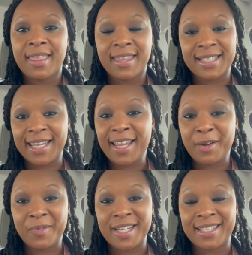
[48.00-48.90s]
The
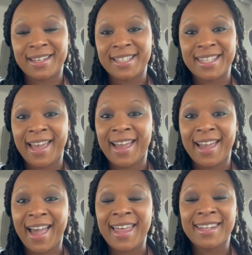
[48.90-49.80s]
second reason is that
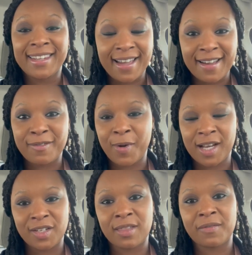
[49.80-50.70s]
I love
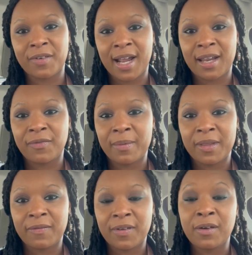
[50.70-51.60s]
watching the Friday from
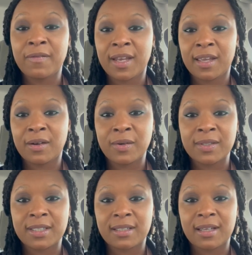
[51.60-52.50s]
the Field
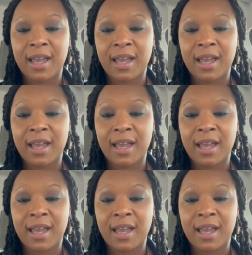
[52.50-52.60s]
videos.